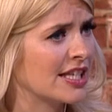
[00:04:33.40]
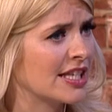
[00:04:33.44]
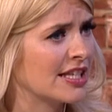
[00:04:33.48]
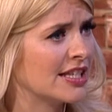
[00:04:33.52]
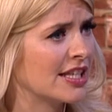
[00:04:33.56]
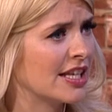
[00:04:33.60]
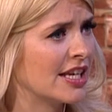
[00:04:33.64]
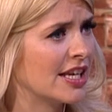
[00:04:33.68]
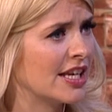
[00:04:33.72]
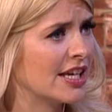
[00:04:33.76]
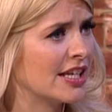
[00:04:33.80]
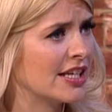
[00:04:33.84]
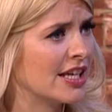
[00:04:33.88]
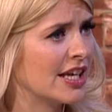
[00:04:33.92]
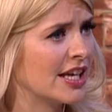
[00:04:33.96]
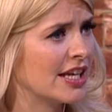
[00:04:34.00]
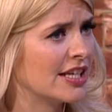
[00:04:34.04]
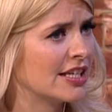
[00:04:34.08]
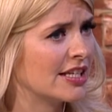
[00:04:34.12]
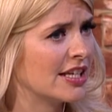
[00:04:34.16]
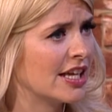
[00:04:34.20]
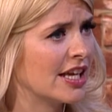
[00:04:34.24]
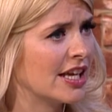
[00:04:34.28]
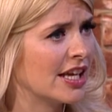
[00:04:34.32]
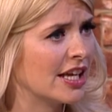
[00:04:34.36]
is that it, it,
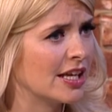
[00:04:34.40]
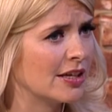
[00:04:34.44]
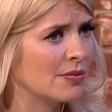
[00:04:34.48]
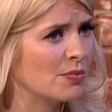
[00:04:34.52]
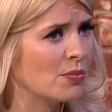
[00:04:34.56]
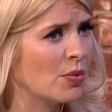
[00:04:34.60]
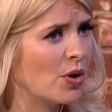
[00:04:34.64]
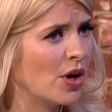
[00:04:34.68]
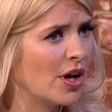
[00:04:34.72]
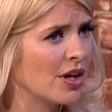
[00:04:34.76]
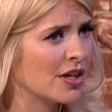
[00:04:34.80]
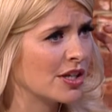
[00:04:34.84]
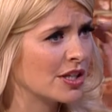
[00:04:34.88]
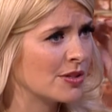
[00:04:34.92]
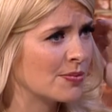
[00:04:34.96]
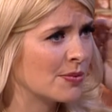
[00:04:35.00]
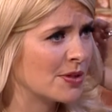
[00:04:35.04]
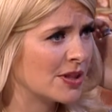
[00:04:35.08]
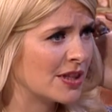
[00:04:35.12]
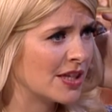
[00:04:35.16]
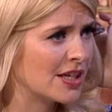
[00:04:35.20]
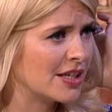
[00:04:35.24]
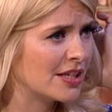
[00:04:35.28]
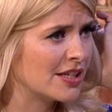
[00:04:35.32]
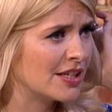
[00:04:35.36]
it works
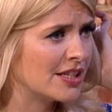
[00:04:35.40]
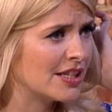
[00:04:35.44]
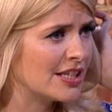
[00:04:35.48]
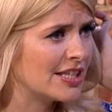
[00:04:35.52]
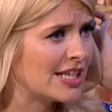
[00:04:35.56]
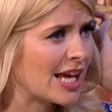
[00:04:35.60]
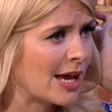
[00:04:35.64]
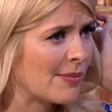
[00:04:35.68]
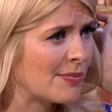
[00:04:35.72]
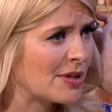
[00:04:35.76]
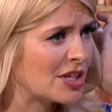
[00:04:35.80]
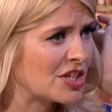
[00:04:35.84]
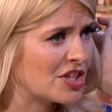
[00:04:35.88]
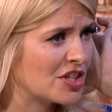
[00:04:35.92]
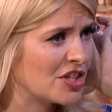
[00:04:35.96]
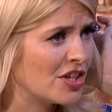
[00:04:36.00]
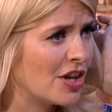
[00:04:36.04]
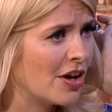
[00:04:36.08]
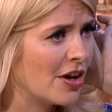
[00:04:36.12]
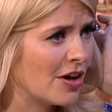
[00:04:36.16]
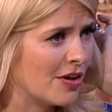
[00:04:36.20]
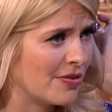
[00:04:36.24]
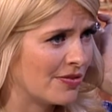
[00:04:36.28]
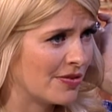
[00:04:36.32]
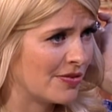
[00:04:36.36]
with the, the damaged
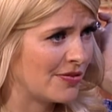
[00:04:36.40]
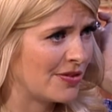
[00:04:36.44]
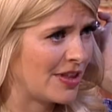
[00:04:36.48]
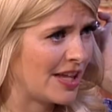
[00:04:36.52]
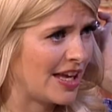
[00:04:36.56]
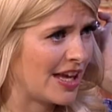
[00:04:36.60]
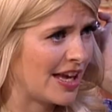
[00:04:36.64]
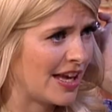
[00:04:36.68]
nerve of the